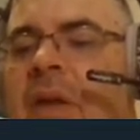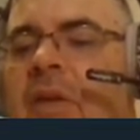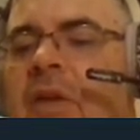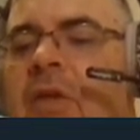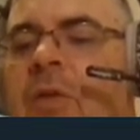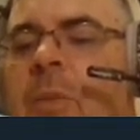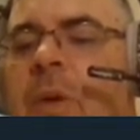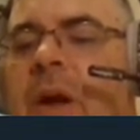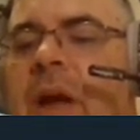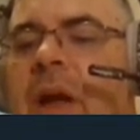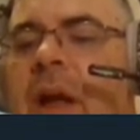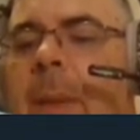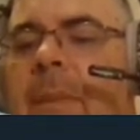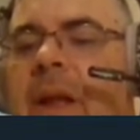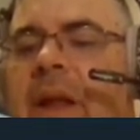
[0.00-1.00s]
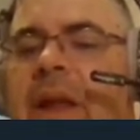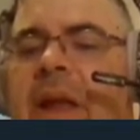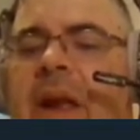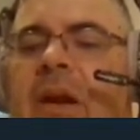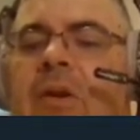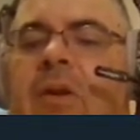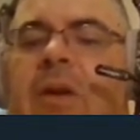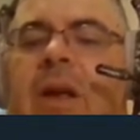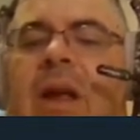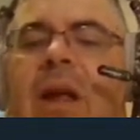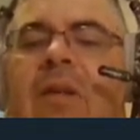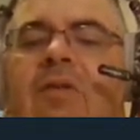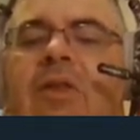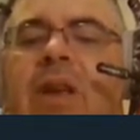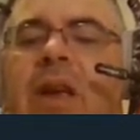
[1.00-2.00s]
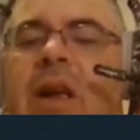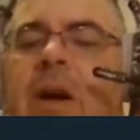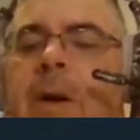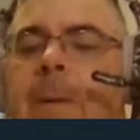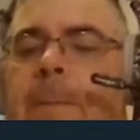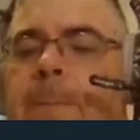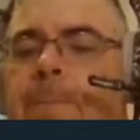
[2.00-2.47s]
the spring coming later each year.